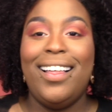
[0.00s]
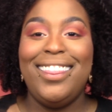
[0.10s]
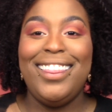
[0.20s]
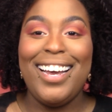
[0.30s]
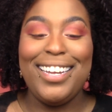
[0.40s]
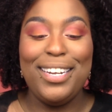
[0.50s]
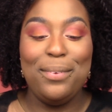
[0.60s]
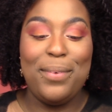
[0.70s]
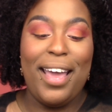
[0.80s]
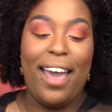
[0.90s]
Luckily,
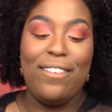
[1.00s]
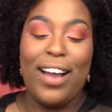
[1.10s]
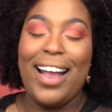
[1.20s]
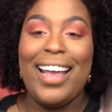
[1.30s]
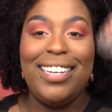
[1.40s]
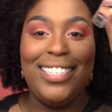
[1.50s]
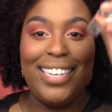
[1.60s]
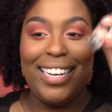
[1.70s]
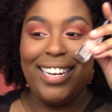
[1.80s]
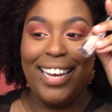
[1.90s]
we have our handy
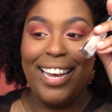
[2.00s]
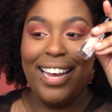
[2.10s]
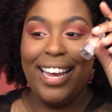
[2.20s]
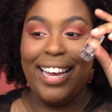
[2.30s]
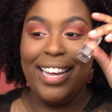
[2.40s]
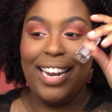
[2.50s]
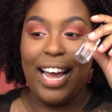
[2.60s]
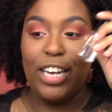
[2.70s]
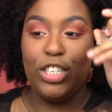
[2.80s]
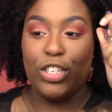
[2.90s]
dandy
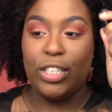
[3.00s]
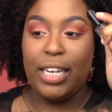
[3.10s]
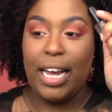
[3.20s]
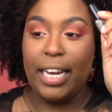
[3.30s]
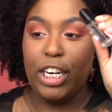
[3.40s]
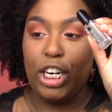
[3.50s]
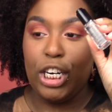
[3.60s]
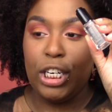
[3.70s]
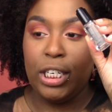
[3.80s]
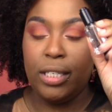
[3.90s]
Inglot
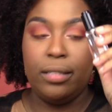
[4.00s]
Duraliner.